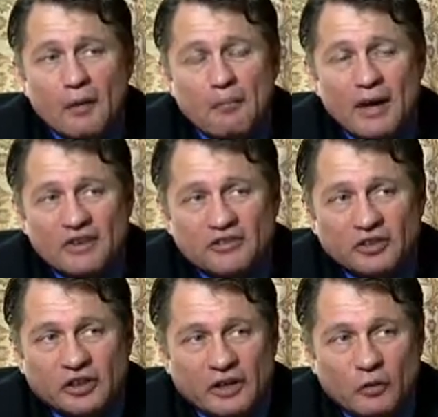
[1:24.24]

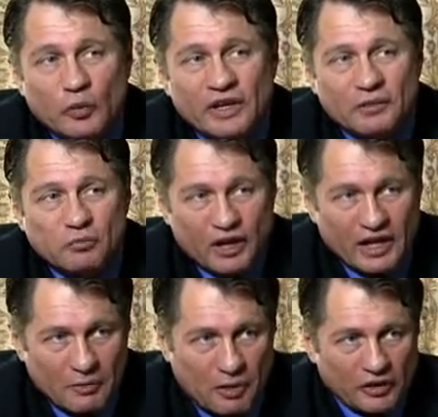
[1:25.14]
Basically, we can
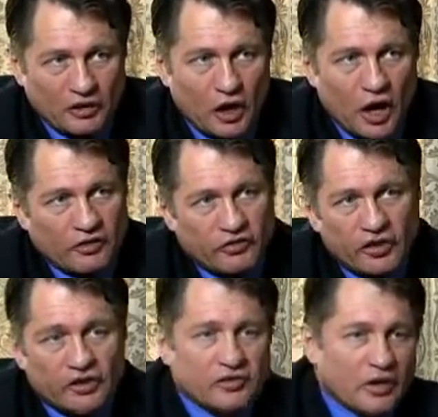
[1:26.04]
break apart the oxygen
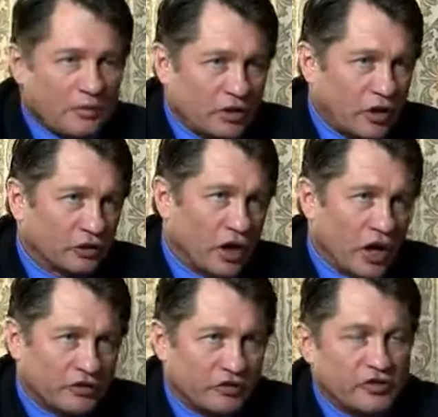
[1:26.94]
into something called
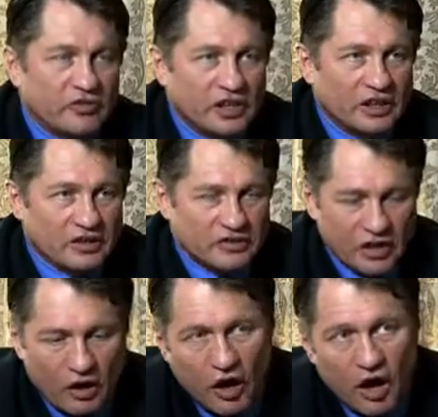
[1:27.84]
oxygen singlets.
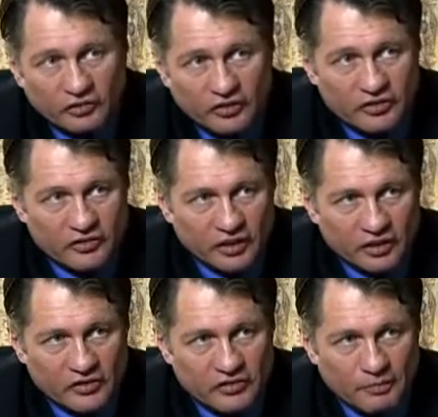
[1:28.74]
Now, oxygen
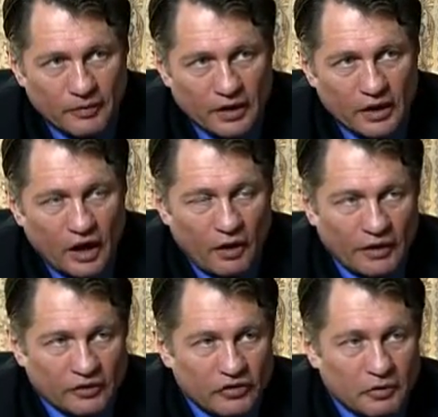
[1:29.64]
singlets are
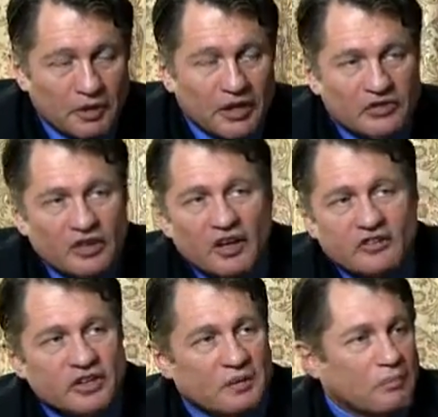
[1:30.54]
interesting because they
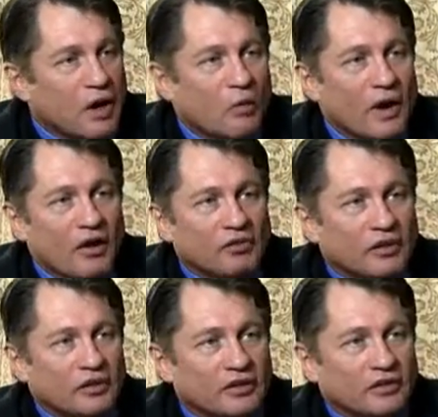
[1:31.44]
zip around
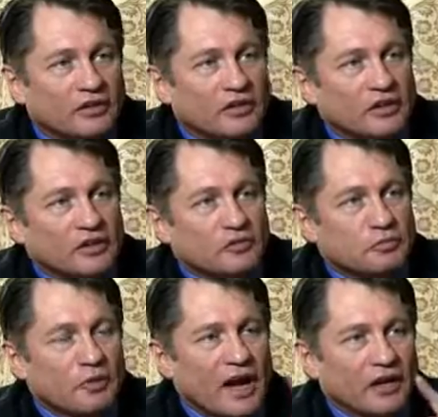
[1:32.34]

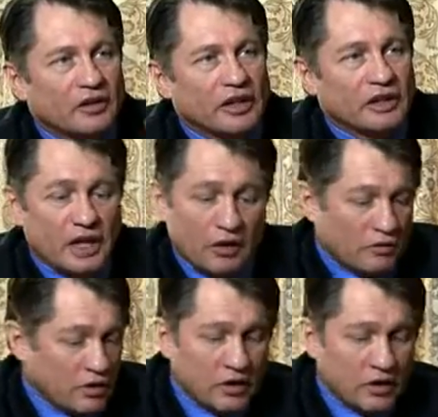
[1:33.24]
sporadically. Now,